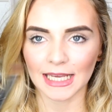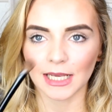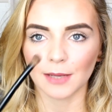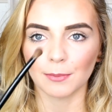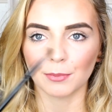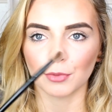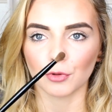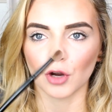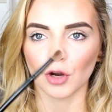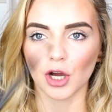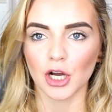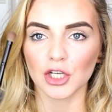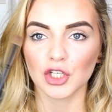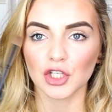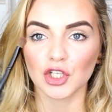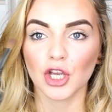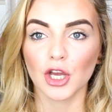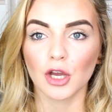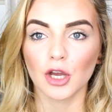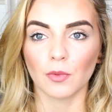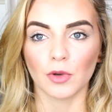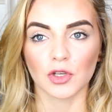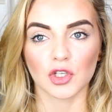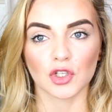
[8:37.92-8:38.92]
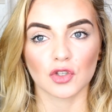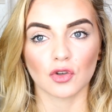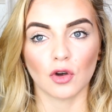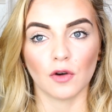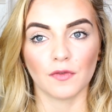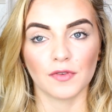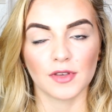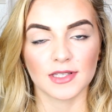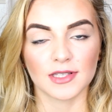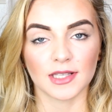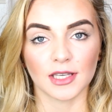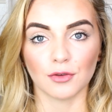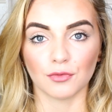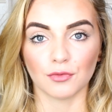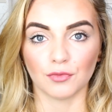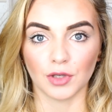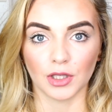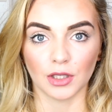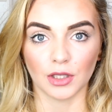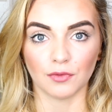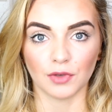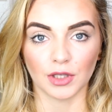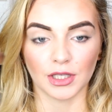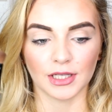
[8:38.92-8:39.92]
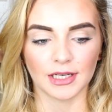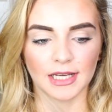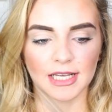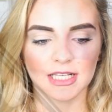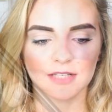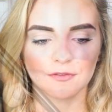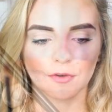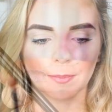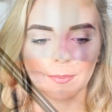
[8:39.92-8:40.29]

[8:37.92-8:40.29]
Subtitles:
brush, which is obviously really, really nice for